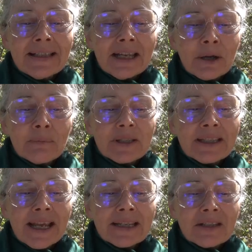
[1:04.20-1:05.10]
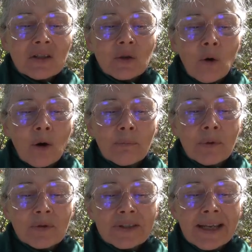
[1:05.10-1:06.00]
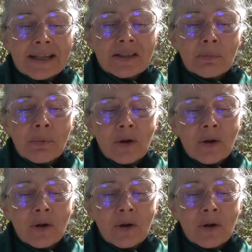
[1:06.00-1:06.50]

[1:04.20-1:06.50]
the obsessed or possessed